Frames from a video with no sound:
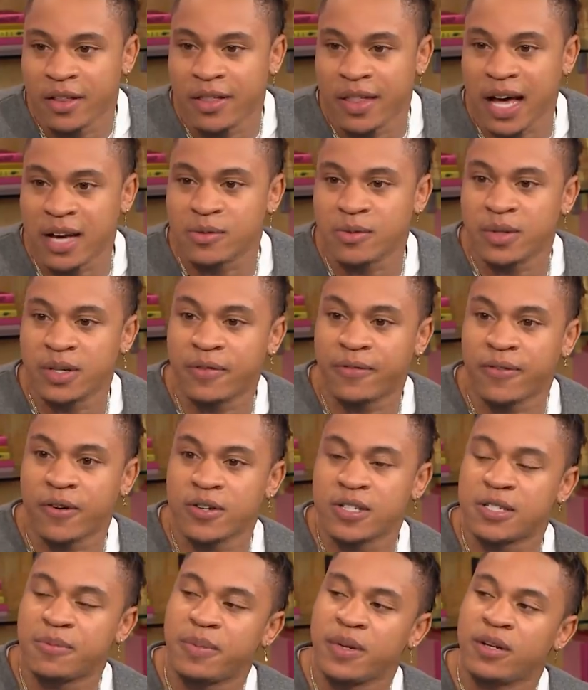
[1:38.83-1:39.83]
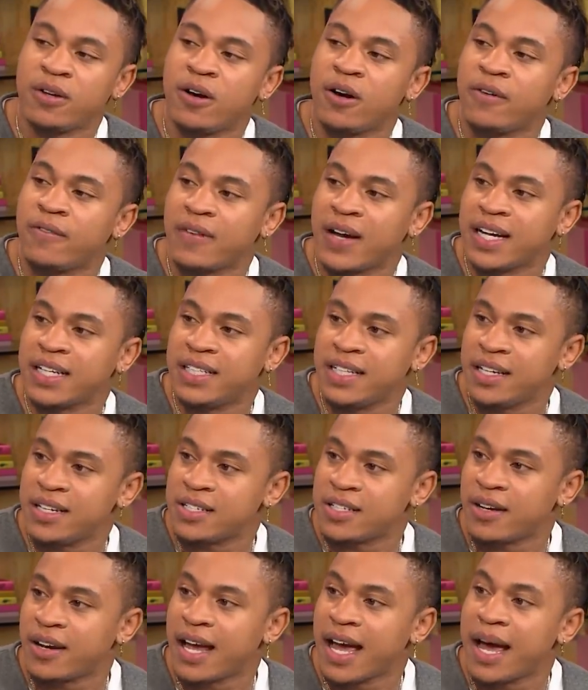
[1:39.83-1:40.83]
that was when the first spinoff
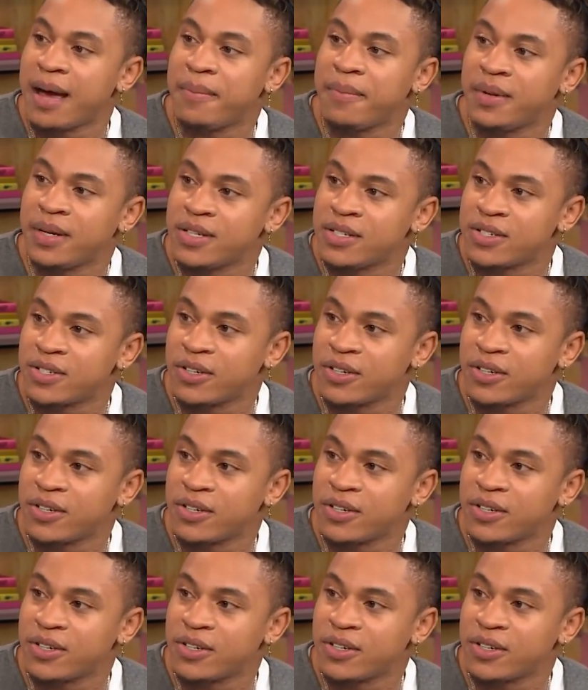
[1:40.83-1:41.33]
ideas started happening.